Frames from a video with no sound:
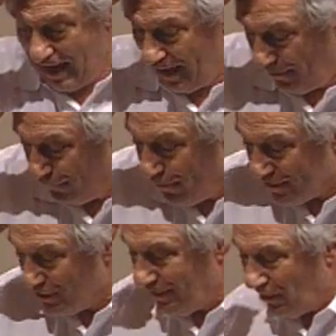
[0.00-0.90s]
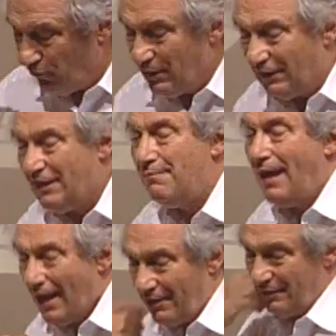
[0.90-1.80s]
And the friction that really
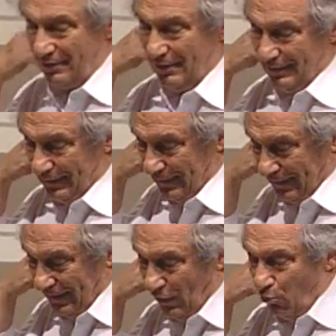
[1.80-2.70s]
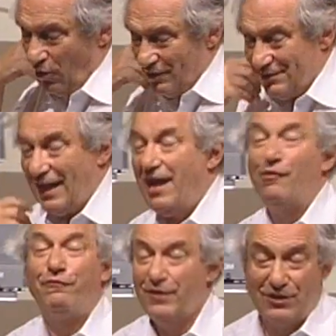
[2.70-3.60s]
mattered was air
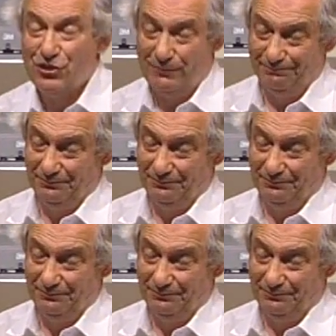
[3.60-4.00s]
friction.